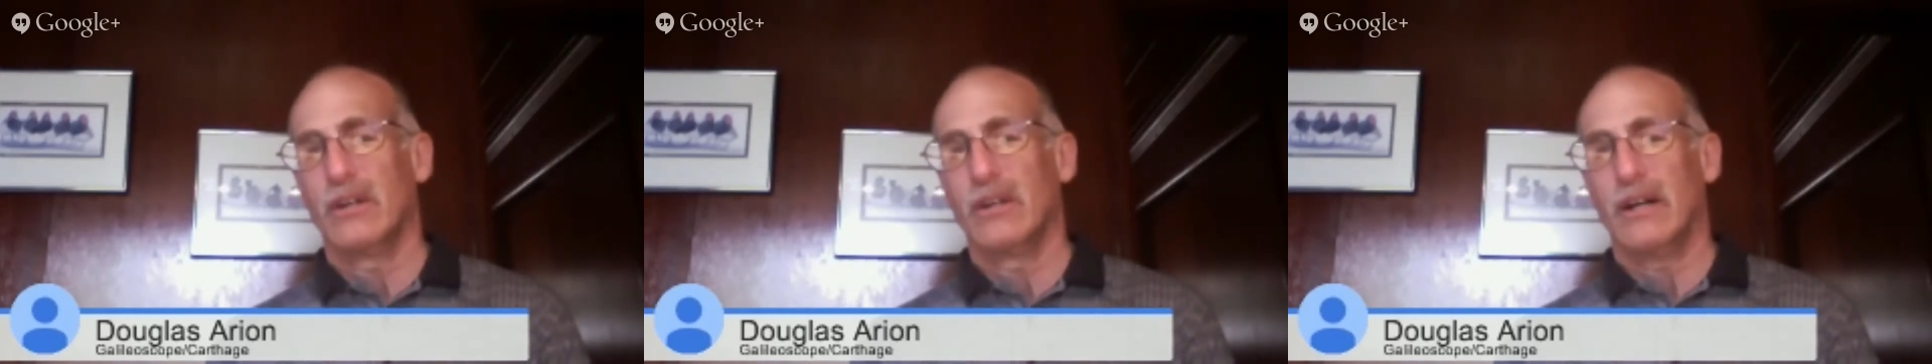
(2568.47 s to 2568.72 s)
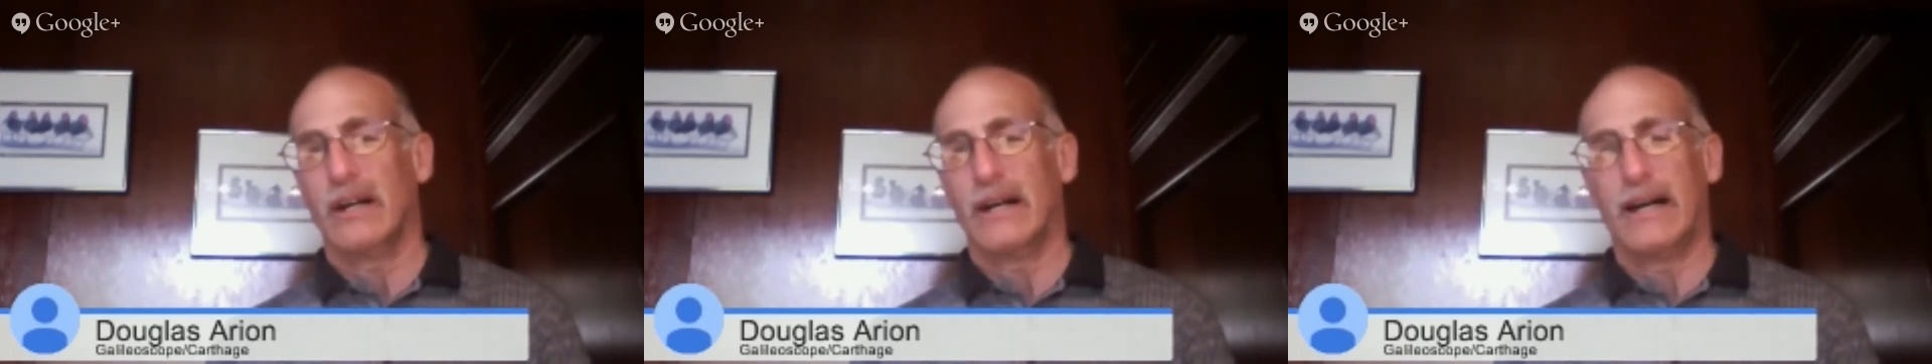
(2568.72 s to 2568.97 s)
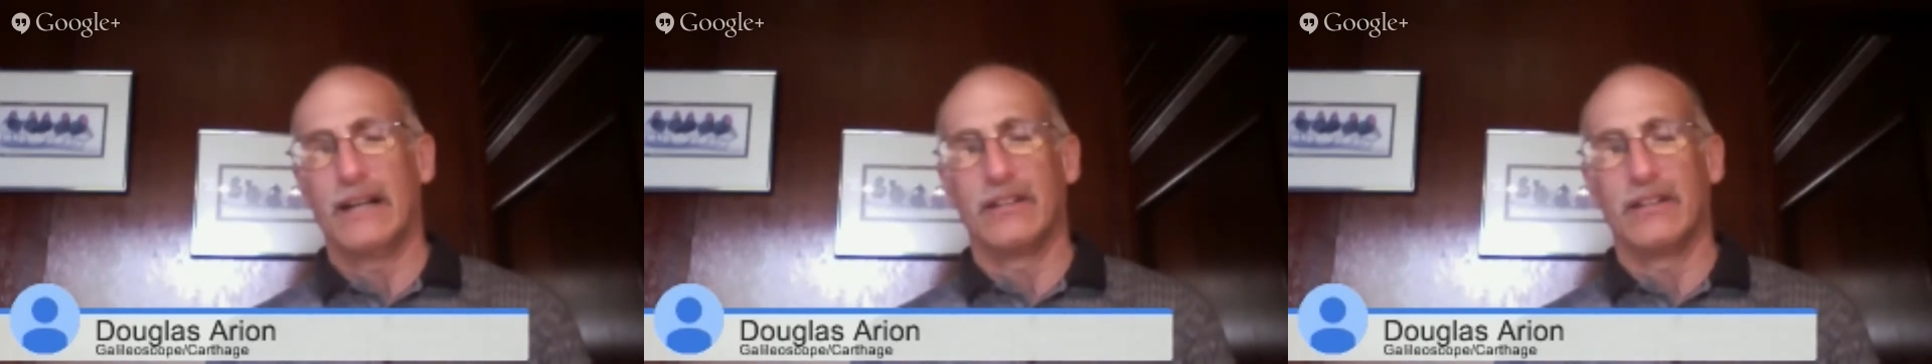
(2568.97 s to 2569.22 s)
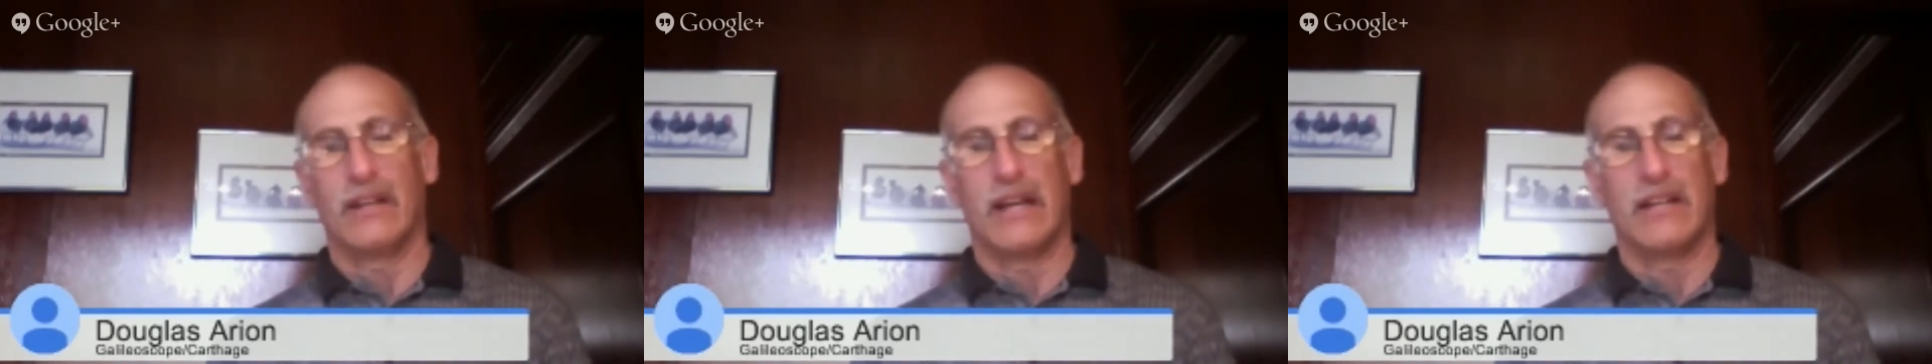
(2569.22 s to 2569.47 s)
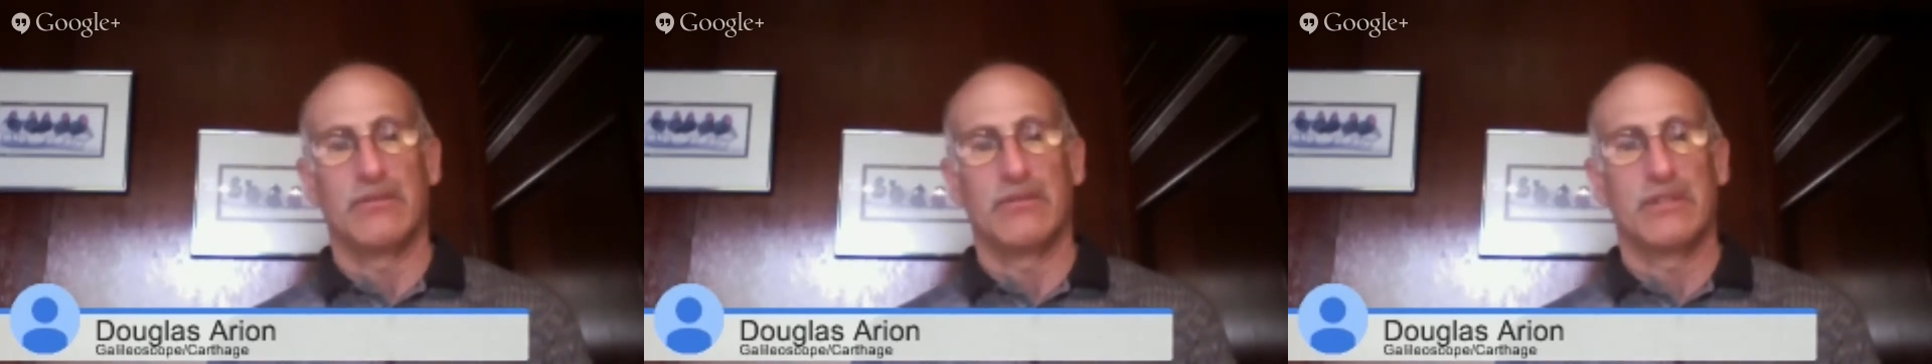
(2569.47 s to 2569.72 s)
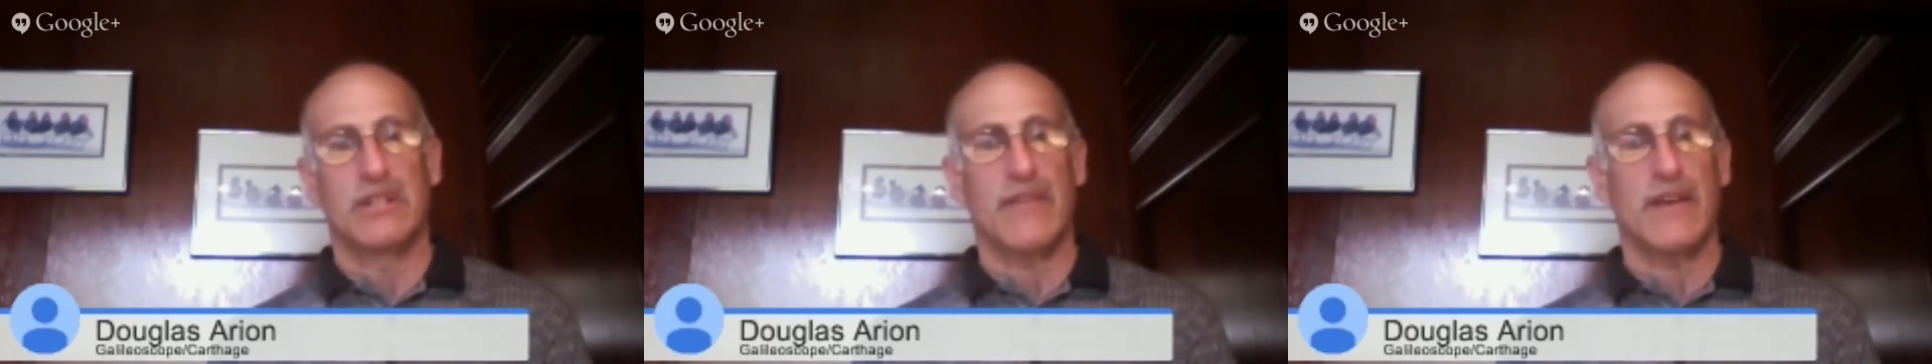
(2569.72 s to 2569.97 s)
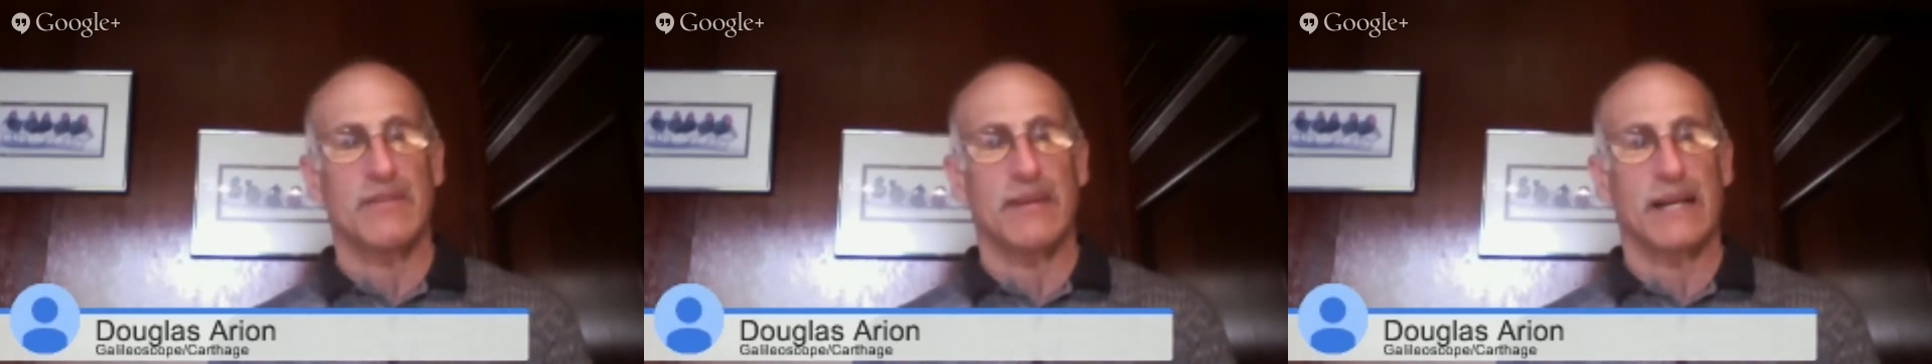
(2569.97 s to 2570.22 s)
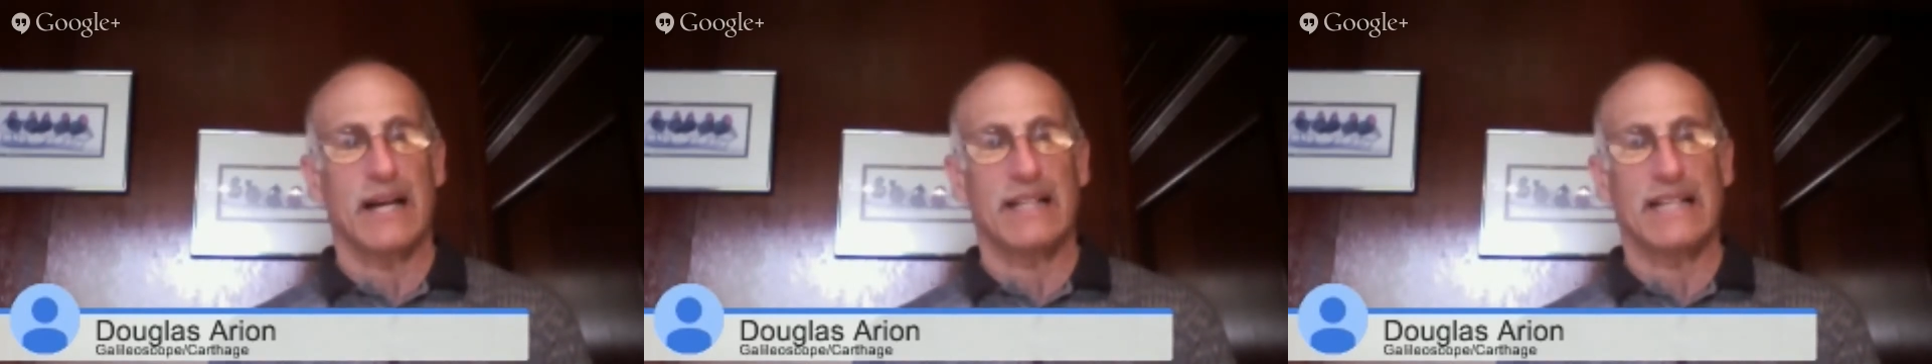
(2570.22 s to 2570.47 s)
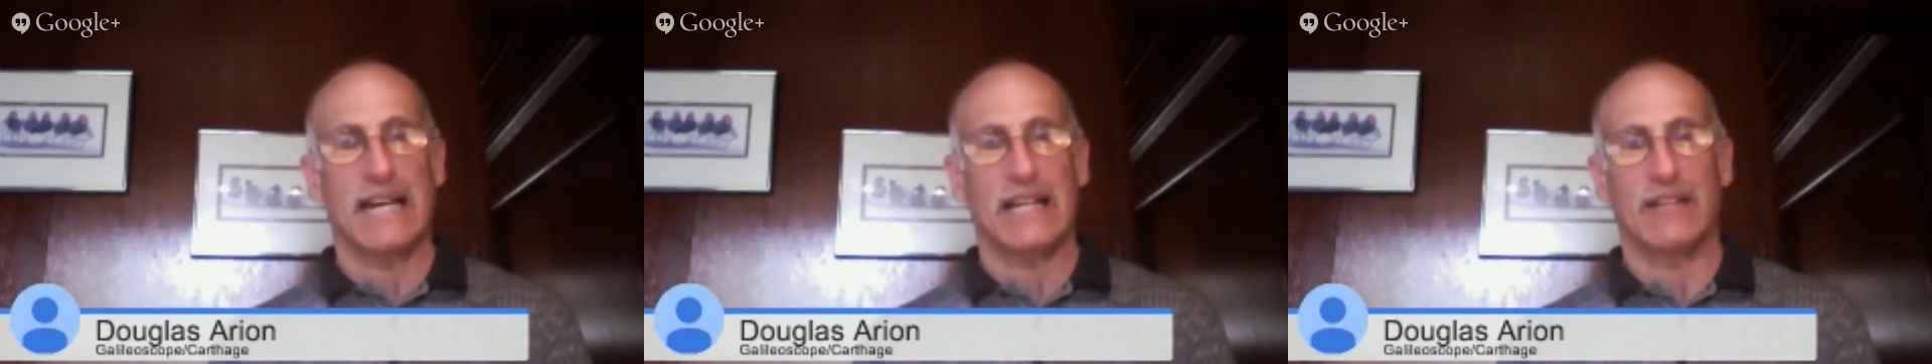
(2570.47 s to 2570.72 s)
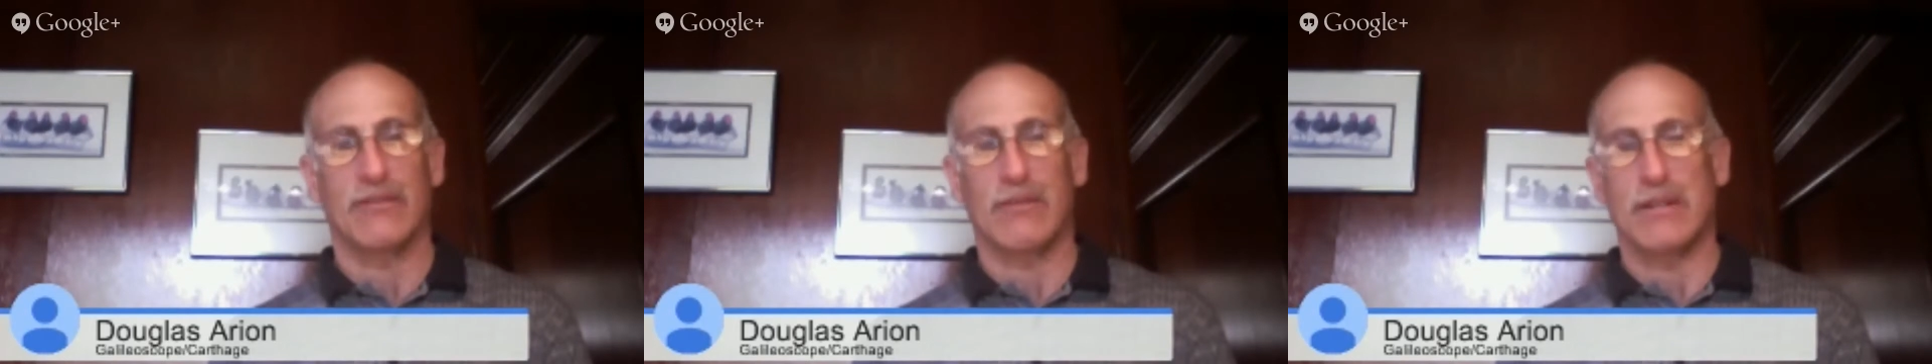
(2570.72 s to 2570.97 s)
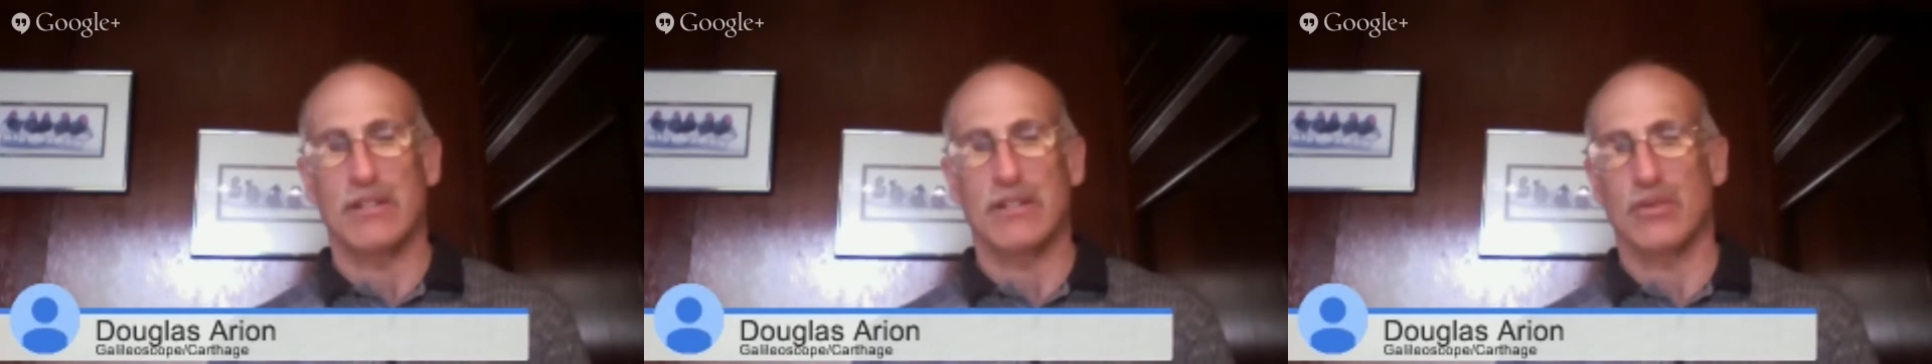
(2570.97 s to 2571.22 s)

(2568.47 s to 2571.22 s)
Uh, and, and Jeff has my contact information.